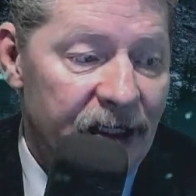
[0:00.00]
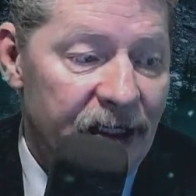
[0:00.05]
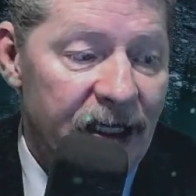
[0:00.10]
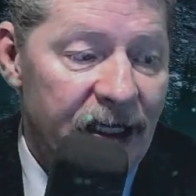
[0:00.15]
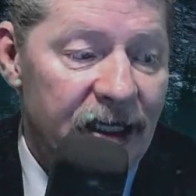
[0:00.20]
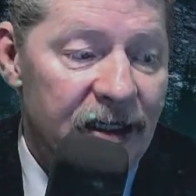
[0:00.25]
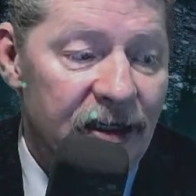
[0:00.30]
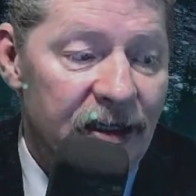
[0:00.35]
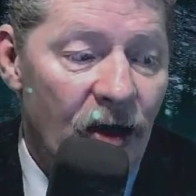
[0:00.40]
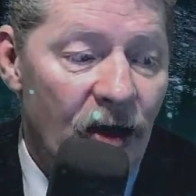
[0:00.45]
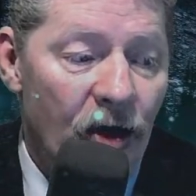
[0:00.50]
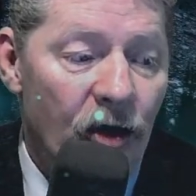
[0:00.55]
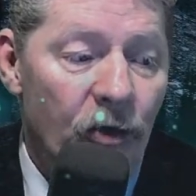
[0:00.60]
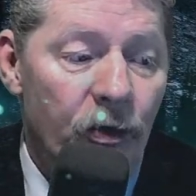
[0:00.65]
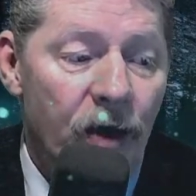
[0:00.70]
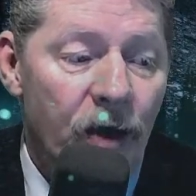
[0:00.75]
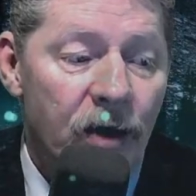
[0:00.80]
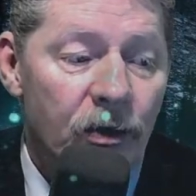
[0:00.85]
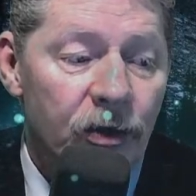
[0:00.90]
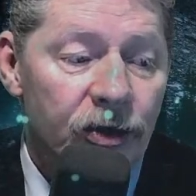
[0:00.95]
in the hope
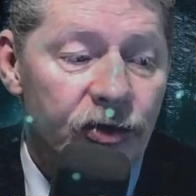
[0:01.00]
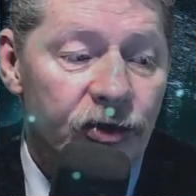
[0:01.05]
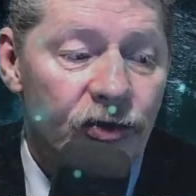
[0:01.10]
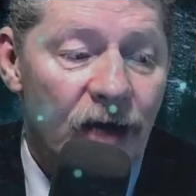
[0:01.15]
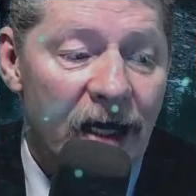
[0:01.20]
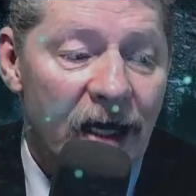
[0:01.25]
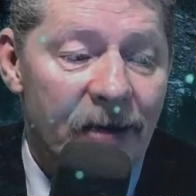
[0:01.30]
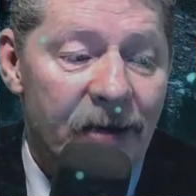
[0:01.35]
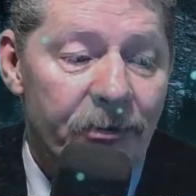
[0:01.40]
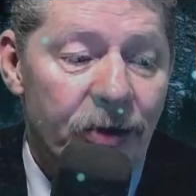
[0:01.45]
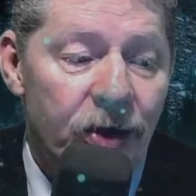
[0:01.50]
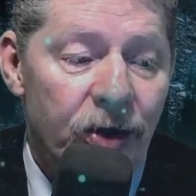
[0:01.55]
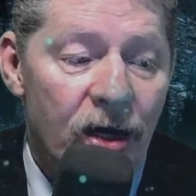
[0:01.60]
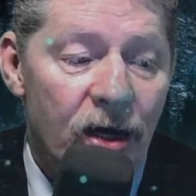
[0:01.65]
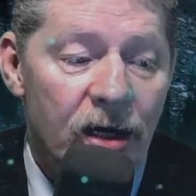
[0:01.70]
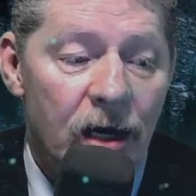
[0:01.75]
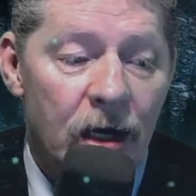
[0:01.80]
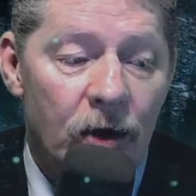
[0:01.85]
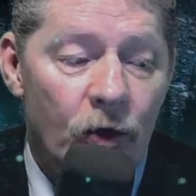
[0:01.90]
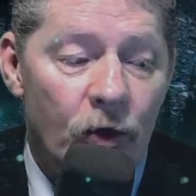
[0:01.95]
we will try to
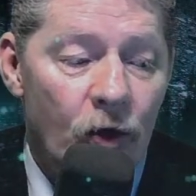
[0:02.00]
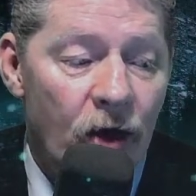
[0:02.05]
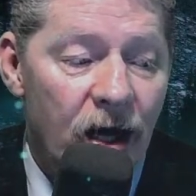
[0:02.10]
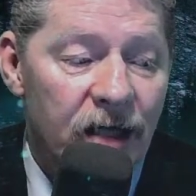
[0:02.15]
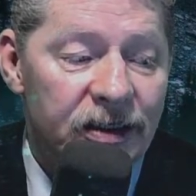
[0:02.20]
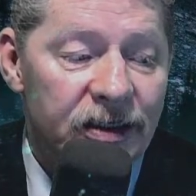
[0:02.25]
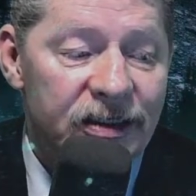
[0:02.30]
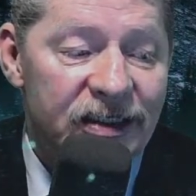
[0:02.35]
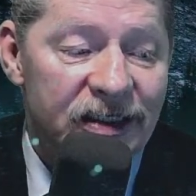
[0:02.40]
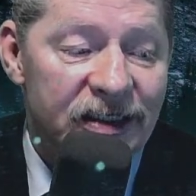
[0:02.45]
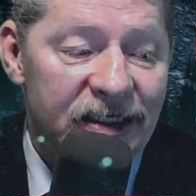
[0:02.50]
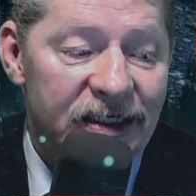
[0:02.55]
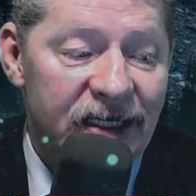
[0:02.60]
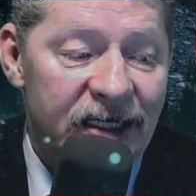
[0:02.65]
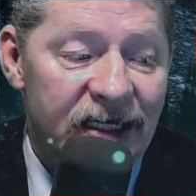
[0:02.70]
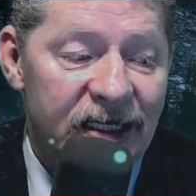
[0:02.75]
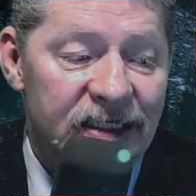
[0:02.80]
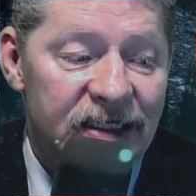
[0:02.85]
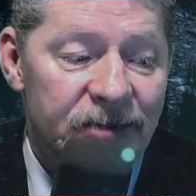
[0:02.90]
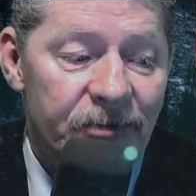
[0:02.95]
plug our wants and
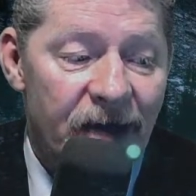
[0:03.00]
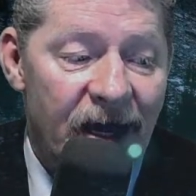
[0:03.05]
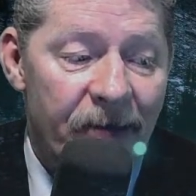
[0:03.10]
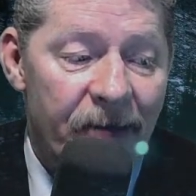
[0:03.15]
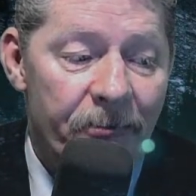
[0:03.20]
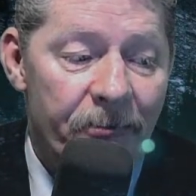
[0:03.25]
needs by